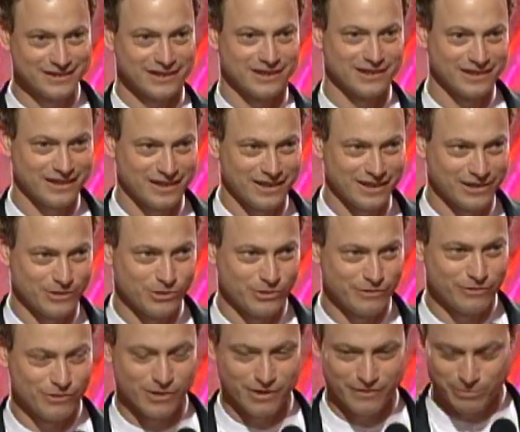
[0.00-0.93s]
to the
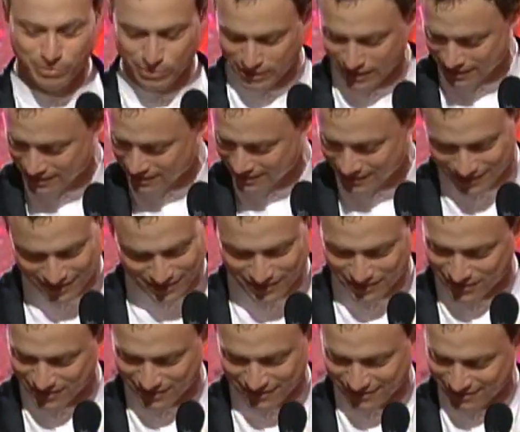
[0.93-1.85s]
Hollywood Foreign Press. This
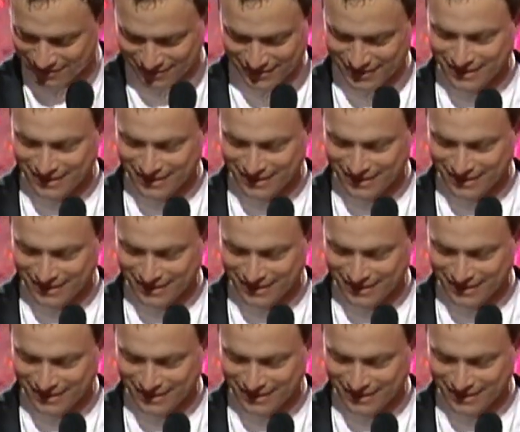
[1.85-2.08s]
is,